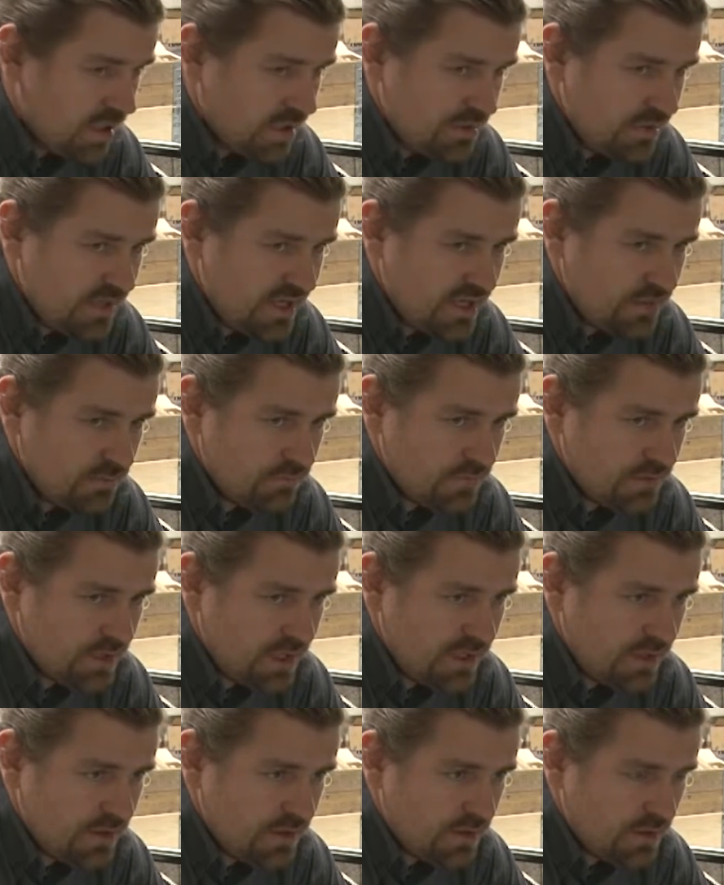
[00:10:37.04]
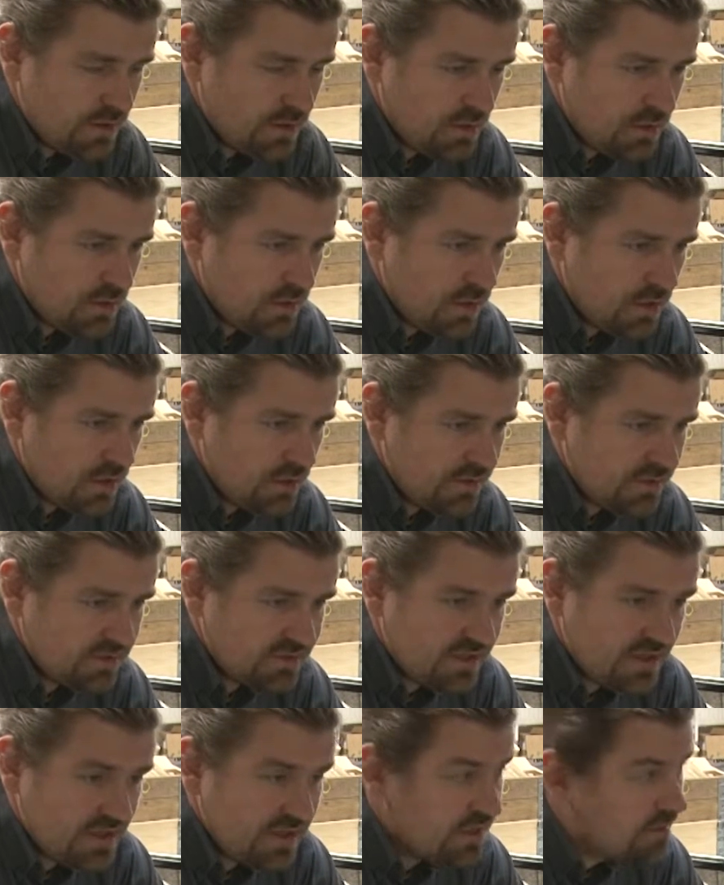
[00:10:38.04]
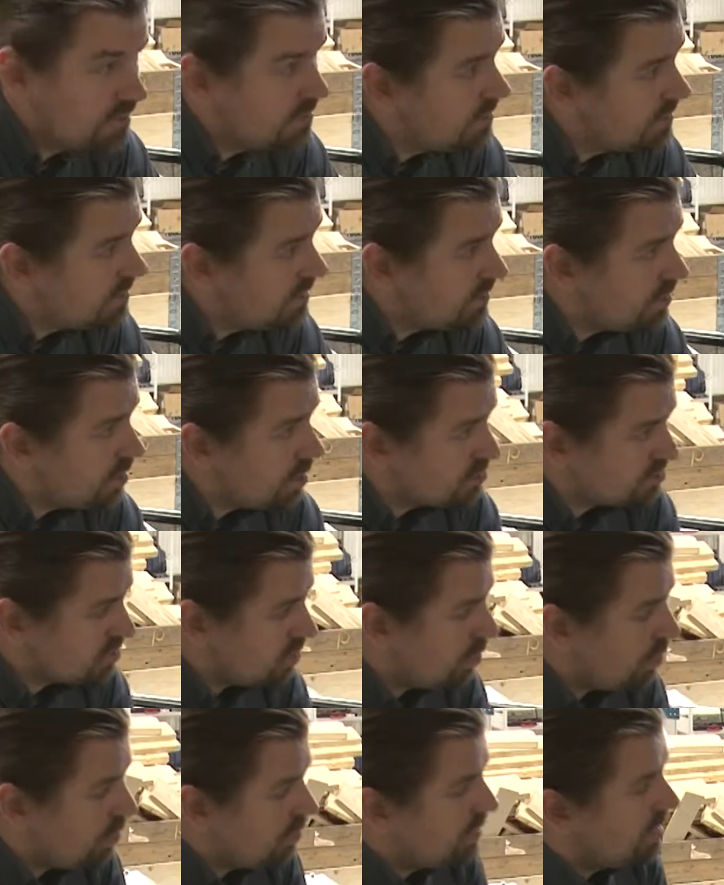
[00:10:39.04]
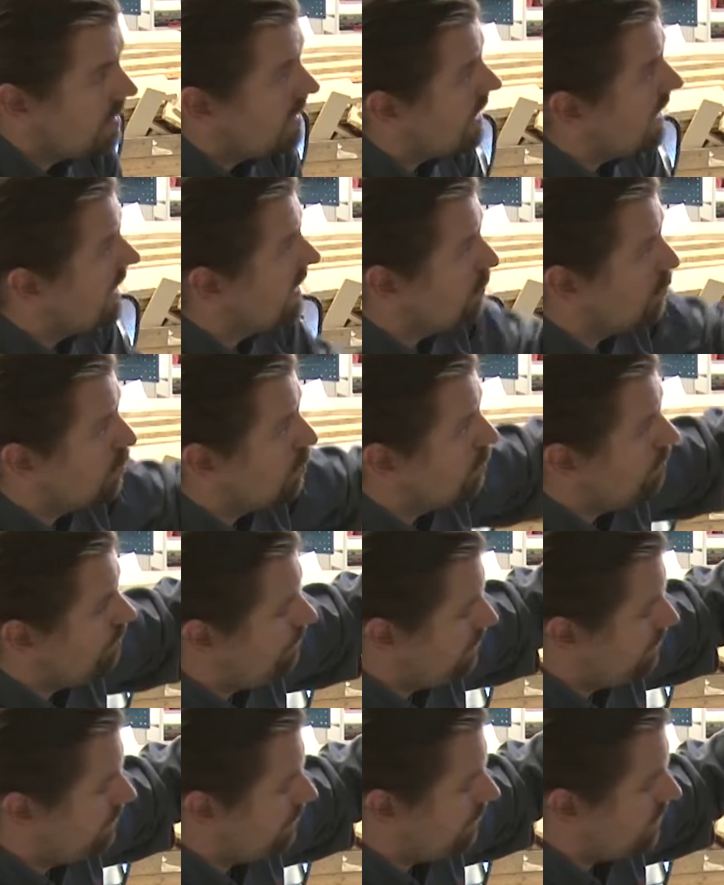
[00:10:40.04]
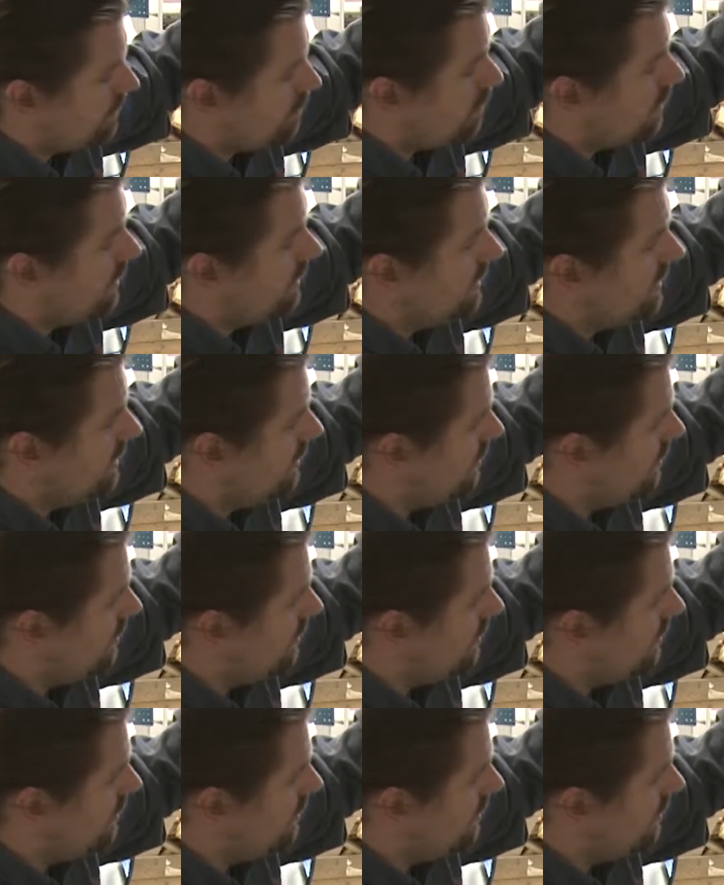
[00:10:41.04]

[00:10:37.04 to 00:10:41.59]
other side it goes on, and right